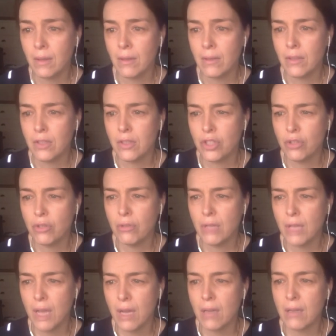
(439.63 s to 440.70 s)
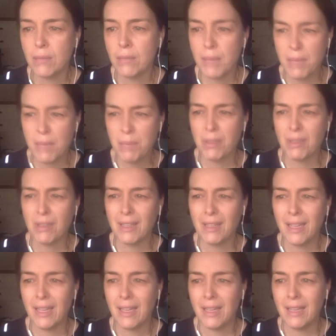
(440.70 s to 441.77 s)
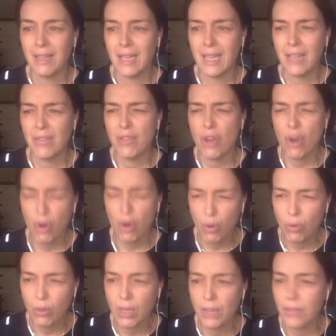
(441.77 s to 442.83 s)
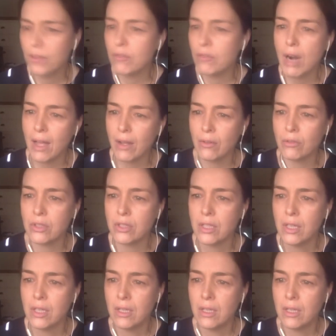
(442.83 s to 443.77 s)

The two young people in the hole in the ground,